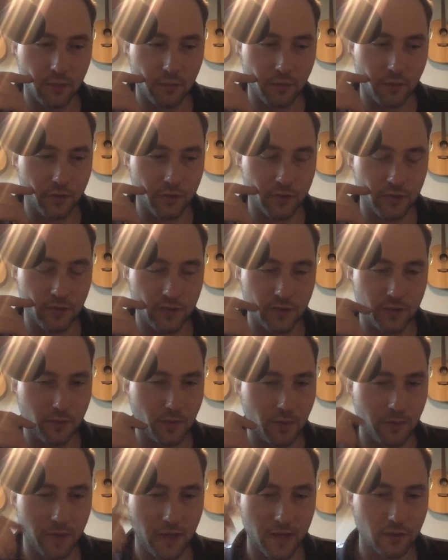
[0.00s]
Producing some of
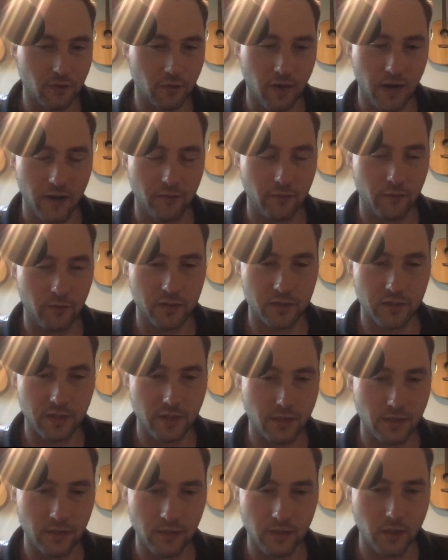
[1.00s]
the best craft
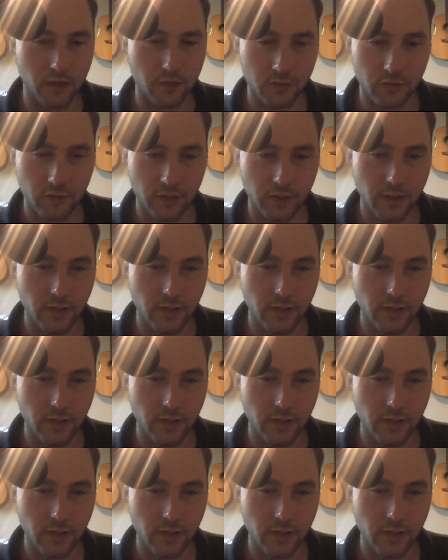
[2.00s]
whiskey in the country